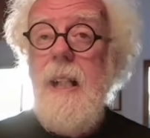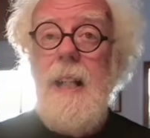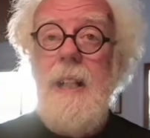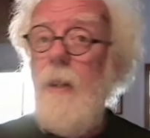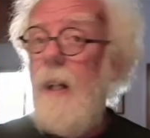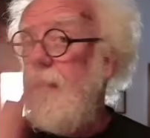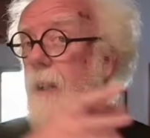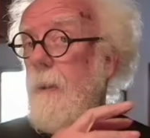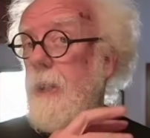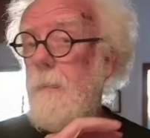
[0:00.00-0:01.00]
and you have
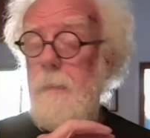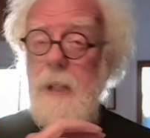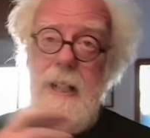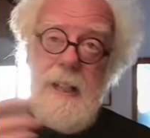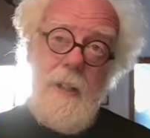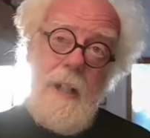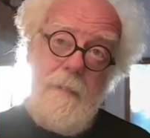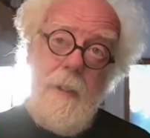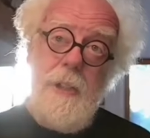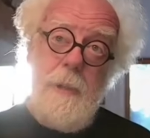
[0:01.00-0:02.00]
no
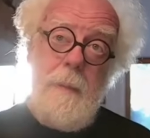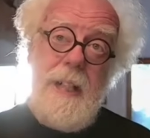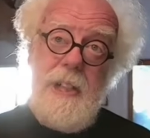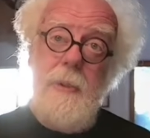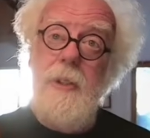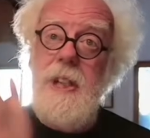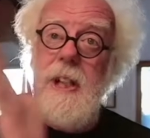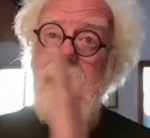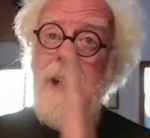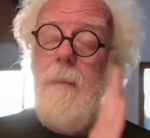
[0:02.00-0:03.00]
space or
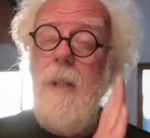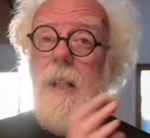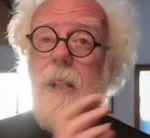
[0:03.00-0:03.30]
time.